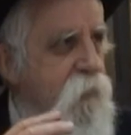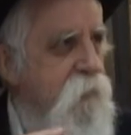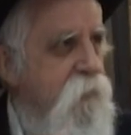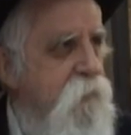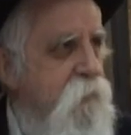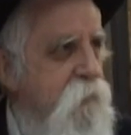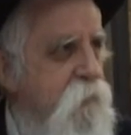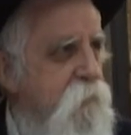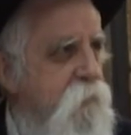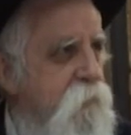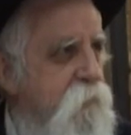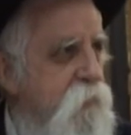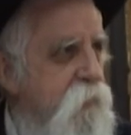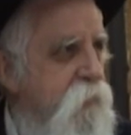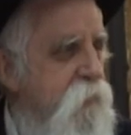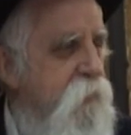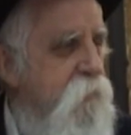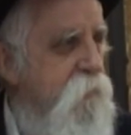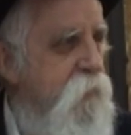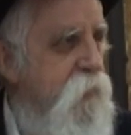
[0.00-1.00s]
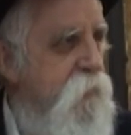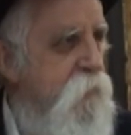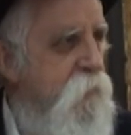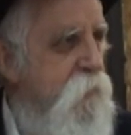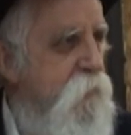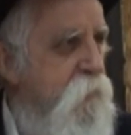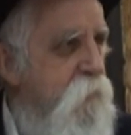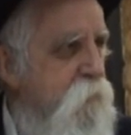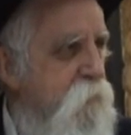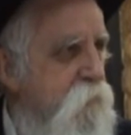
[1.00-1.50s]
sort of
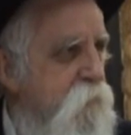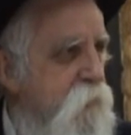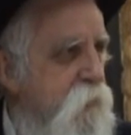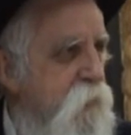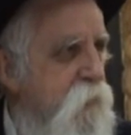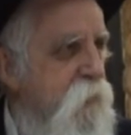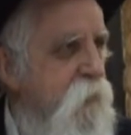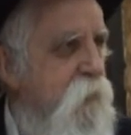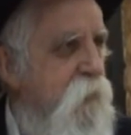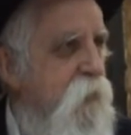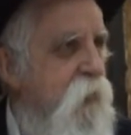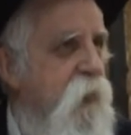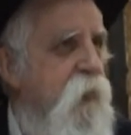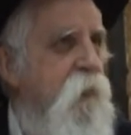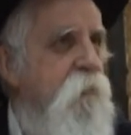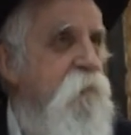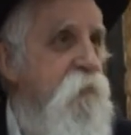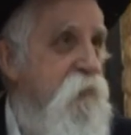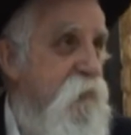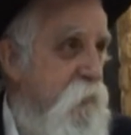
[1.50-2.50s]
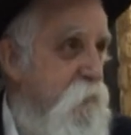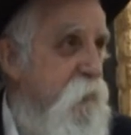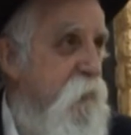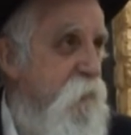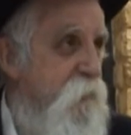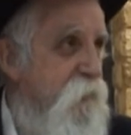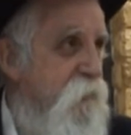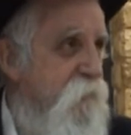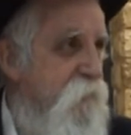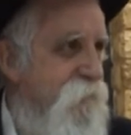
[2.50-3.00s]
radum. It happens to
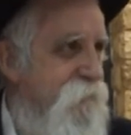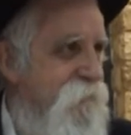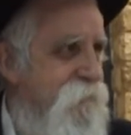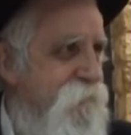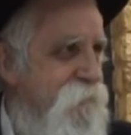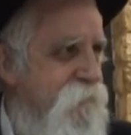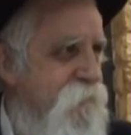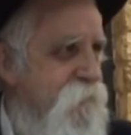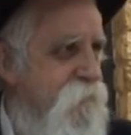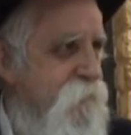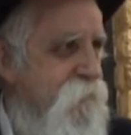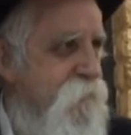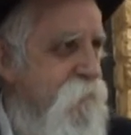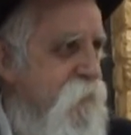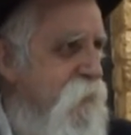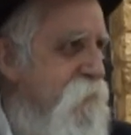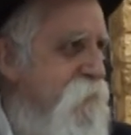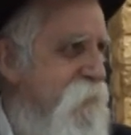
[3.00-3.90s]
people, doesn't